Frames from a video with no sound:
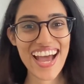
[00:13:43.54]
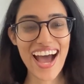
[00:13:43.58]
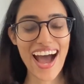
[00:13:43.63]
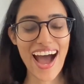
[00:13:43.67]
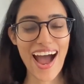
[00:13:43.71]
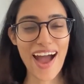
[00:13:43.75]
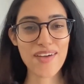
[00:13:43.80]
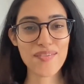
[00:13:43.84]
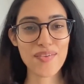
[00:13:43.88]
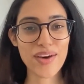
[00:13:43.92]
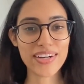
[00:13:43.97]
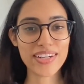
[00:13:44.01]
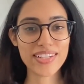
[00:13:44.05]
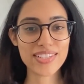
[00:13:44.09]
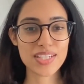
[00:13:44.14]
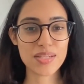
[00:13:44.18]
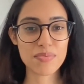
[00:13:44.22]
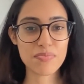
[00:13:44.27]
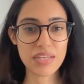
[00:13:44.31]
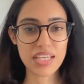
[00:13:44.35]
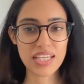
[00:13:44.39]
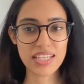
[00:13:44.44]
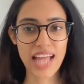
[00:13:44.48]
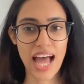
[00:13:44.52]
I wanted to
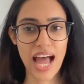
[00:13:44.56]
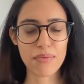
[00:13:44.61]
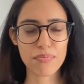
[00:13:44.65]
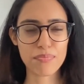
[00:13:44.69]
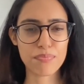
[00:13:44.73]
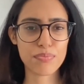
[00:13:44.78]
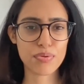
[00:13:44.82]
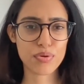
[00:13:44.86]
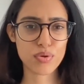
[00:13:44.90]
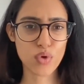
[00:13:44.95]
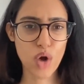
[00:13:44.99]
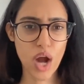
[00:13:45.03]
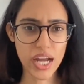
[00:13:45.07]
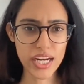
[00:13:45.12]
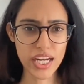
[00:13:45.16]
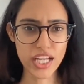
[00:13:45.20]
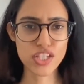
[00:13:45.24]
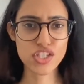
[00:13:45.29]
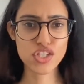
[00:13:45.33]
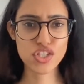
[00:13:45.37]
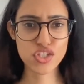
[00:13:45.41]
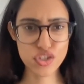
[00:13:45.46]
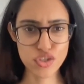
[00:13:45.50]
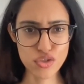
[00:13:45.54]
be that Prada
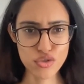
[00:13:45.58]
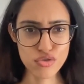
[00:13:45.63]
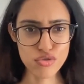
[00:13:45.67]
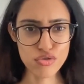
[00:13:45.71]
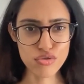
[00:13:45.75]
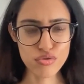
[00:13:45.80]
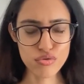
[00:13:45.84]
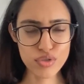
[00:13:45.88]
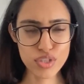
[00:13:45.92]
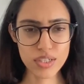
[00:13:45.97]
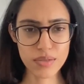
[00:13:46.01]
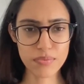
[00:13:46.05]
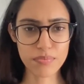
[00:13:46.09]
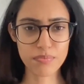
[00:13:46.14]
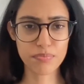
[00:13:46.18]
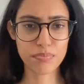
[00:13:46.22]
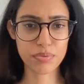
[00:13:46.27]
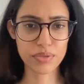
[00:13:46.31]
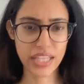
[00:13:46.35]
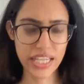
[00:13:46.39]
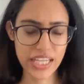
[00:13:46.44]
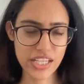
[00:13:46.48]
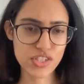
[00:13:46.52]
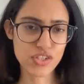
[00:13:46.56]
suit,
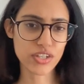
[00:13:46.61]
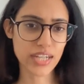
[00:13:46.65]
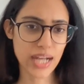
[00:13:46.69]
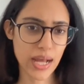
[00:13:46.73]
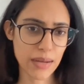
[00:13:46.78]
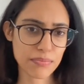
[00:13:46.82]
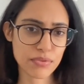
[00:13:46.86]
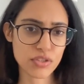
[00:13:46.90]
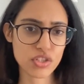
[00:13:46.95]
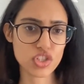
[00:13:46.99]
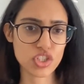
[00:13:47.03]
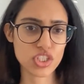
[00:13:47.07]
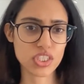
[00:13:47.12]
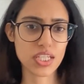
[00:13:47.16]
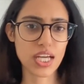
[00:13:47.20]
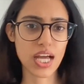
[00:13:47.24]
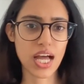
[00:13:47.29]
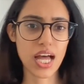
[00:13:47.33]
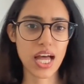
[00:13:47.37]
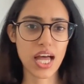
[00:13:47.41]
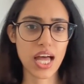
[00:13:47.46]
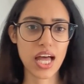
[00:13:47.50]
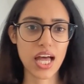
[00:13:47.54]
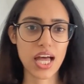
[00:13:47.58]
blazered up
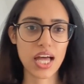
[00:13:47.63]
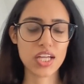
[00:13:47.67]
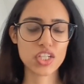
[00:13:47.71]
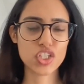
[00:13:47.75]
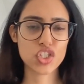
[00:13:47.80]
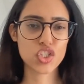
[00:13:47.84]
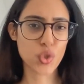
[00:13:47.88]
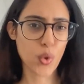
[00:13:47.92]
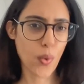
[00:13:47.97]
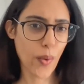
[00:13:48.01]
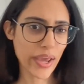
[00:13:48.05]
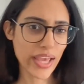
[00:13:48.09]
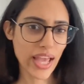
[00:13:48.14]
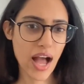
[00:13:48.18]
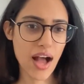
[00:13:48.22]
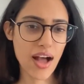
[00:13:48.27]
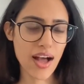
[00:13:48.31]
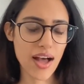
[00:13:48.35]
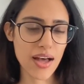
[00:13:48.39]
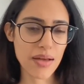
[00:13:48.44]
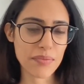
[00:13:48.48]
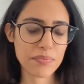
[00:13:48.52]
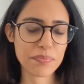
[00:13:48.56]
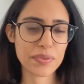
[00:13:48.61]
Gia, showing
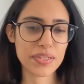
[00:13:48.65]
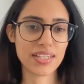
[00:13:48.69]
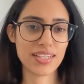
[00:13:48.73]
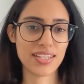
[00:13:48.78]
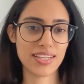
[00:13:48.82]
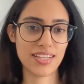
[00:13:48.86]
up.